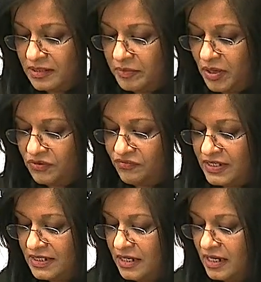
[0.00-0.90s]
that both
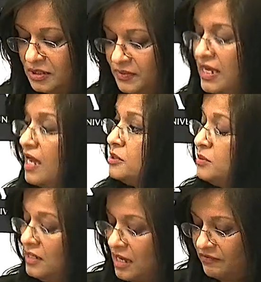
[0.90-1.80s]
resonate with the
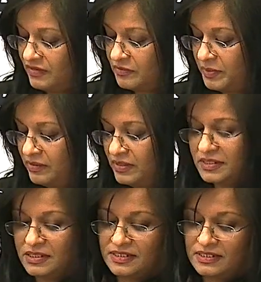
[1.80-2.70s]
actual life
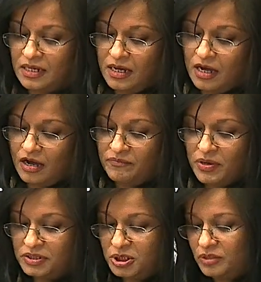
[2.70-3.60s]
experiences of
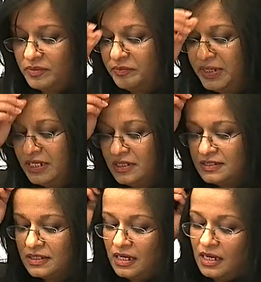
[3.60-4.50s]
most human
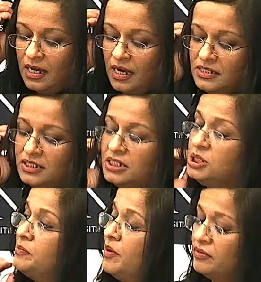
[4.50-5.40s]
beings and
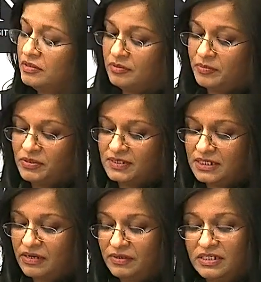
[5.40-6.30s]
touch upon the most
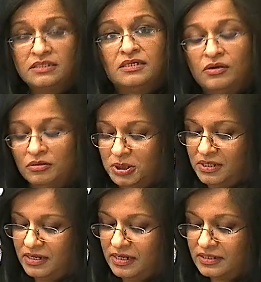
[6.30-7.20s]
serious
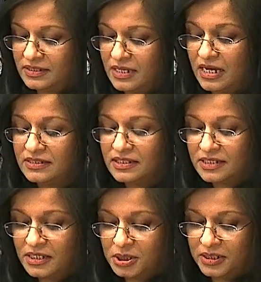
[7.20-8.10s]
theological and
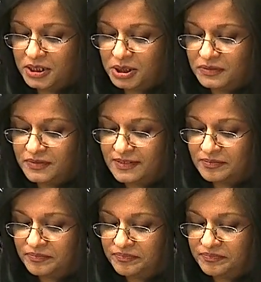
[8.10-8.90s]
existential issues.